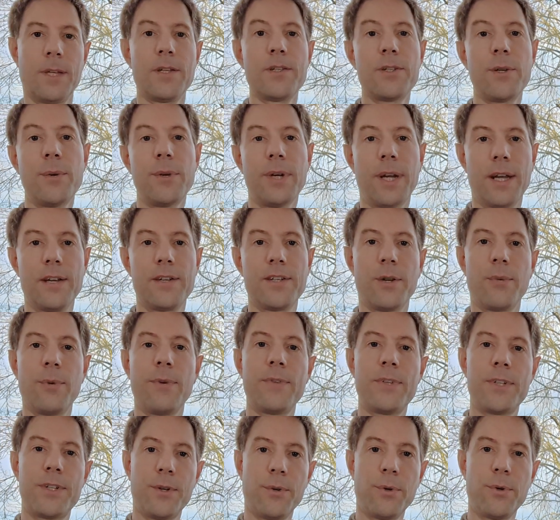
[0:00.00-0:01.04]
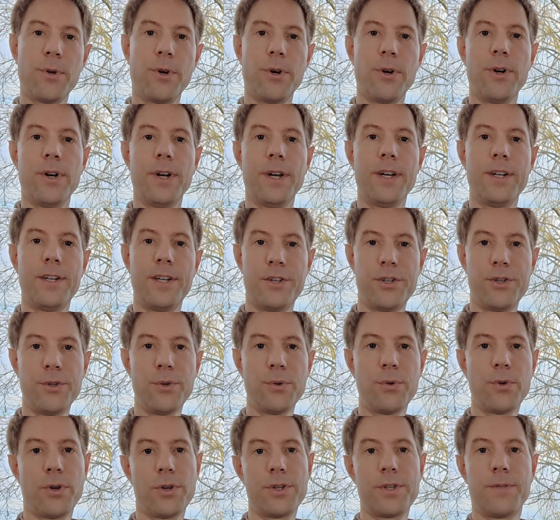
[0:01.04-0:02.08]
So, okay, so we've still got an
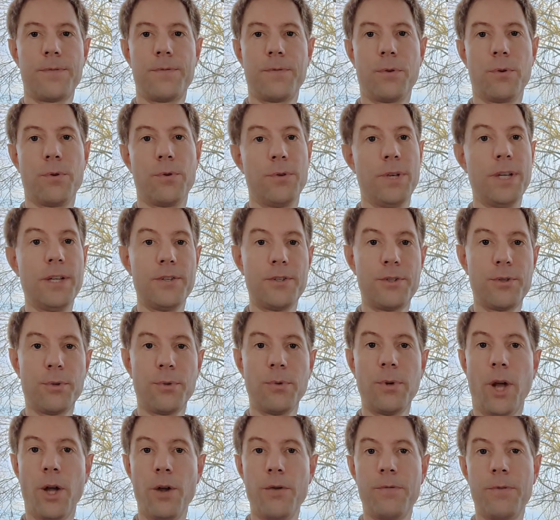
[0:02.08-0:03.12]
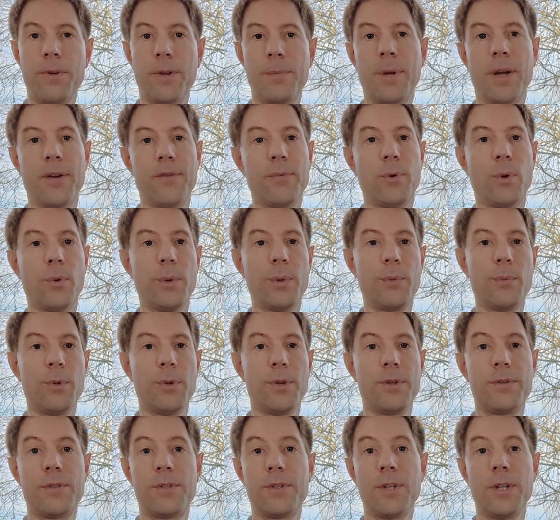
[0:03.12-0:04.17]
additional cost for install over and above what we
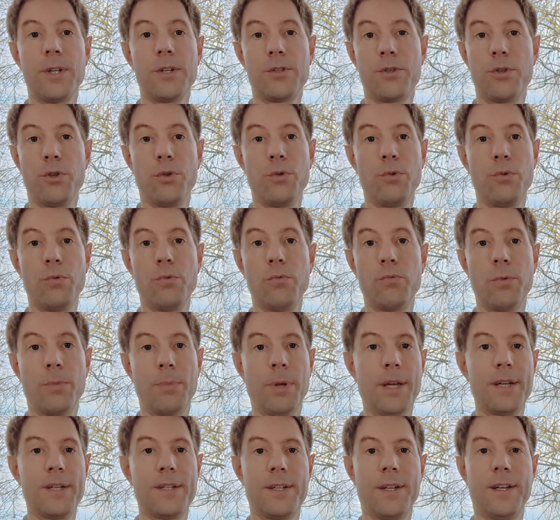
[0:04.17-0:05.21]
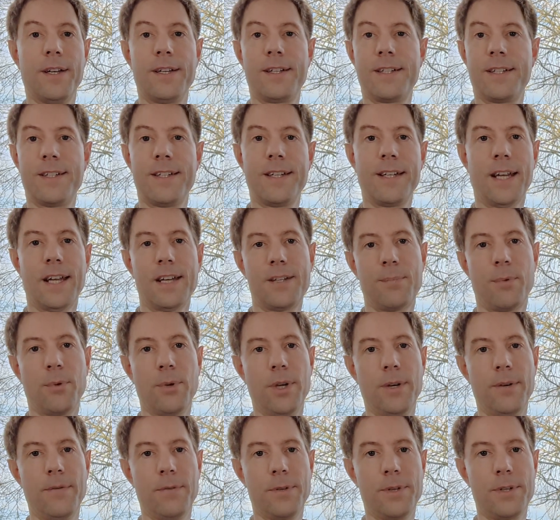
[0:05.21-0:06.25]
would to replace an existing gas
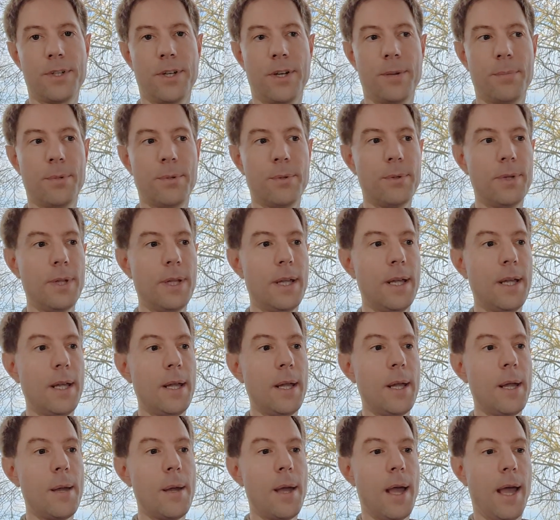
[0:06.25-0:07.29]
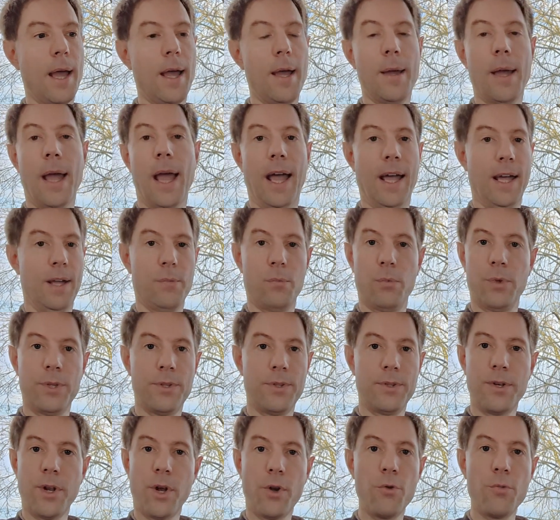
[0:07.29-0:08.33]
boiler, for example, and
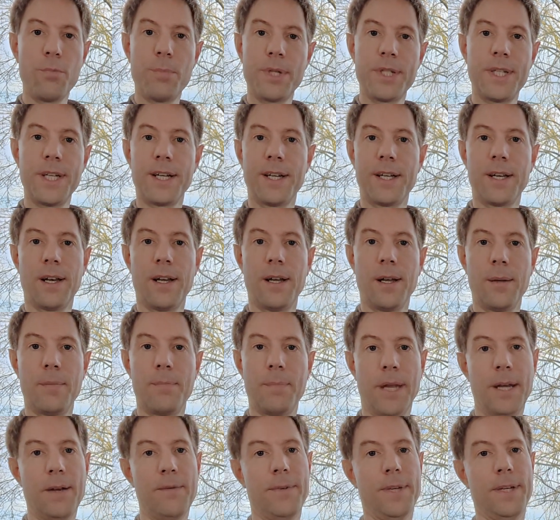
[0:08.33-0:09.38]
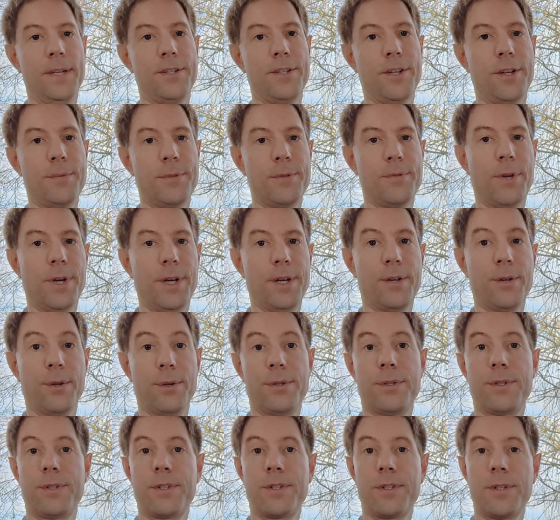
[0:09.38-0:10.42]
with no particular benefit in terms of running
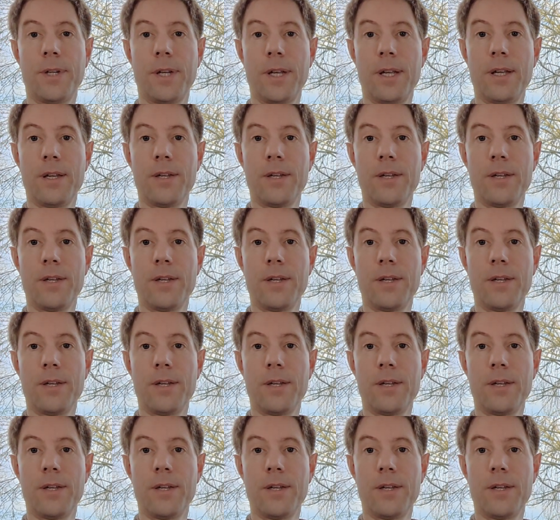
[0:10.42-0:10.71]
costs.